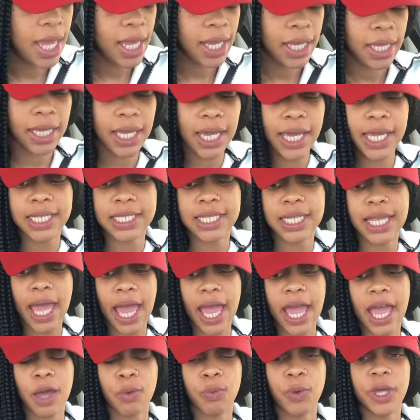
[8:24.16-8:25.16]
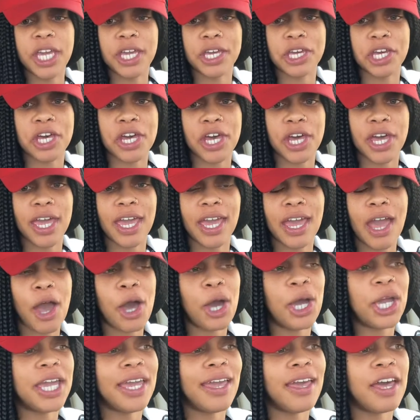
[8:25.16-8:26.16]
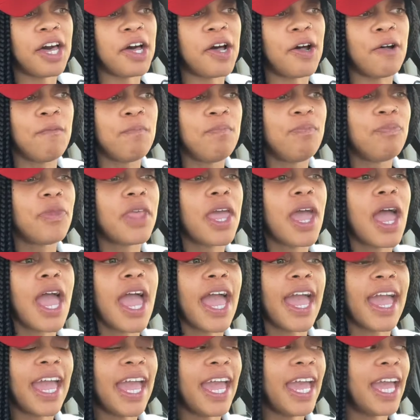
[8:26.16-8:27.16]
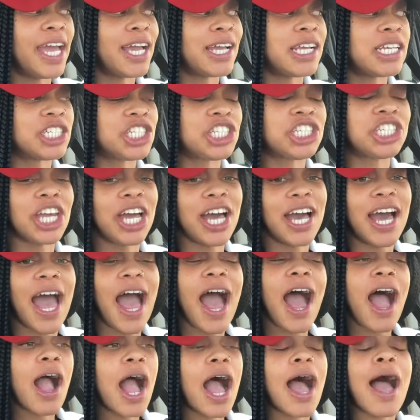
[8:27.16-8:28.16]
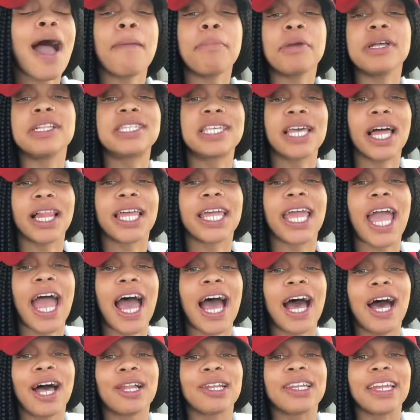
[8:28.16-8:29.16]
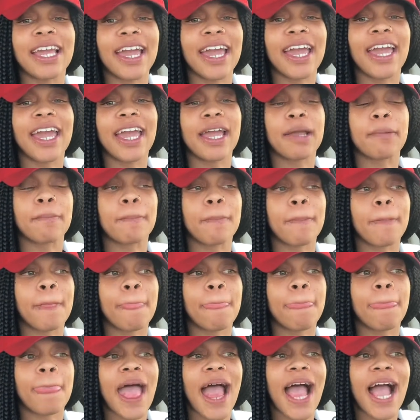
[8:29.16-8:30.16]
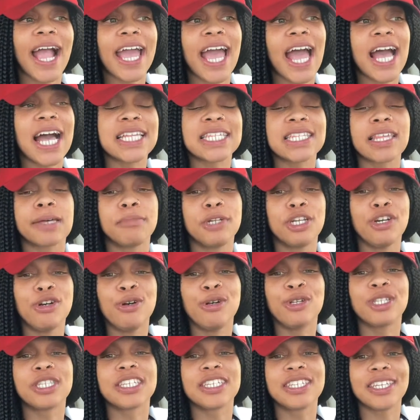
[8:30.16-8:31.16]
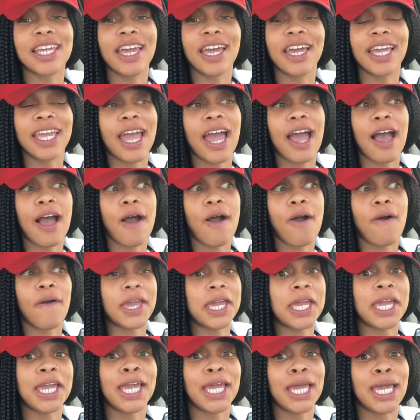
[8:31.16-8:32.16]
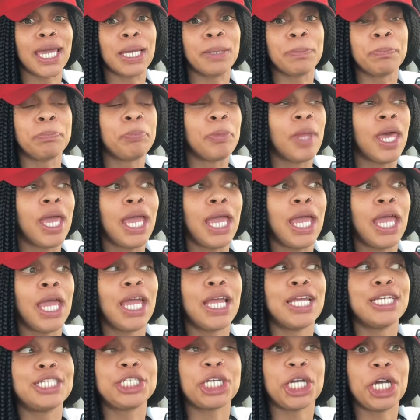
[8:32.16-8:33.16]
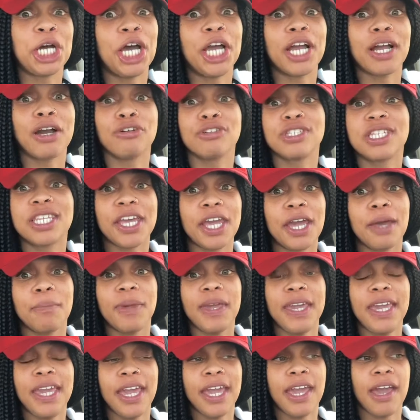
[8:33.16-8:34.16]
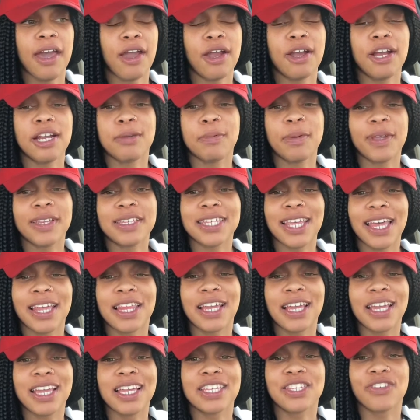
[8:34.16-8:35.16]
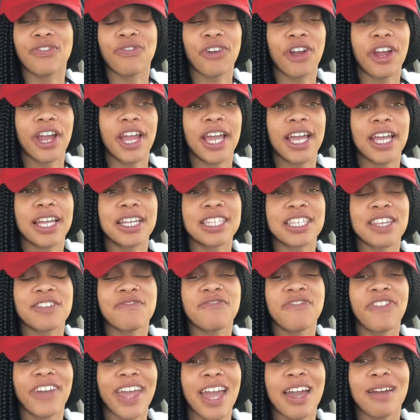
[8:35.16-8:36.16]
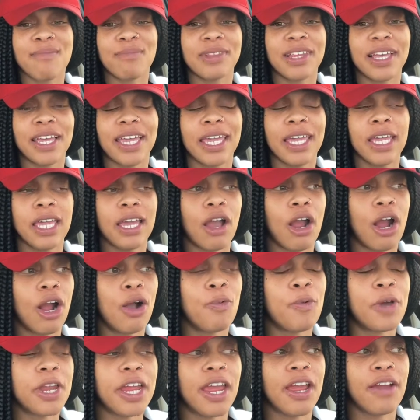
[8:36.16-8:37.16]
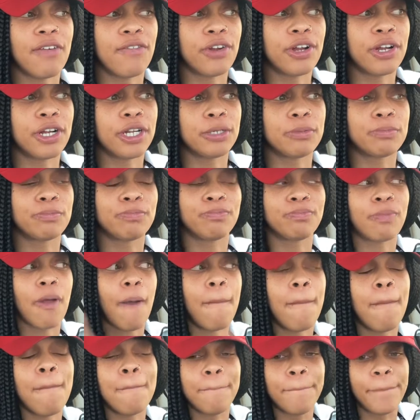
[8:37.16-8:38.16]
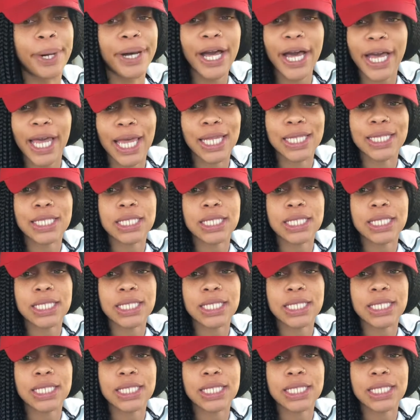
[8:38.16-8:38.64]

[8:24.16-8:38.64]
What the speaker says: yes, gang, we good. Oh yeah, and Sean, I've been telling y'all that I got some news to tell y'all, and Sean gonna tell me. He already been telling his friends and family or whatever, but